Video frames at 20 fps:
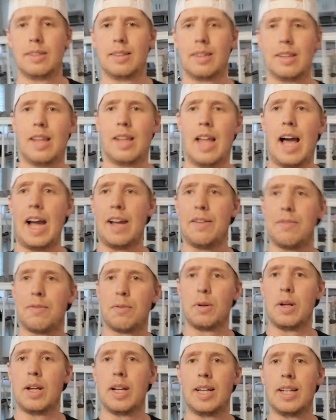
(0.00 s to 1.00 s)
live
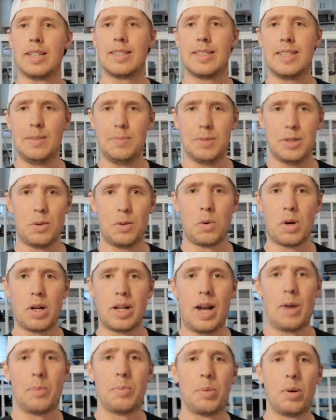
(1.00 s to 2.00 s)
rig. It seems to
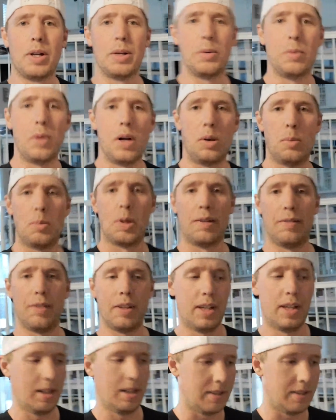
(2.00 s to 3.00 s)
work out pretty well, but
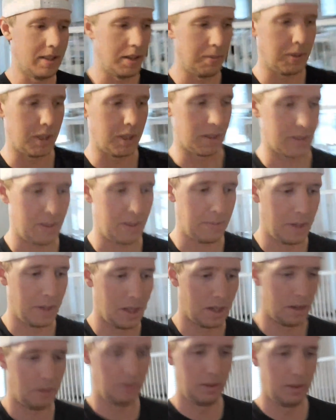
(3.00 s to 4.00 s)
if you can't see me, just let me
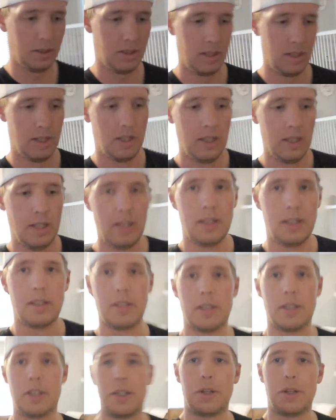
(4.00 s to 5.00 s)
know. I'm
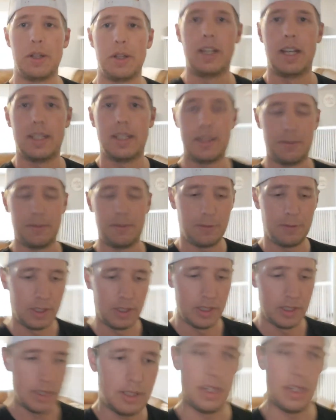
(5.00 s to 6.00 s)
gonna show you guys some
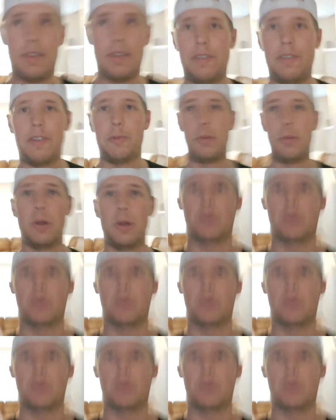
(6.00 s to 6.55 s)
fun stuff I've been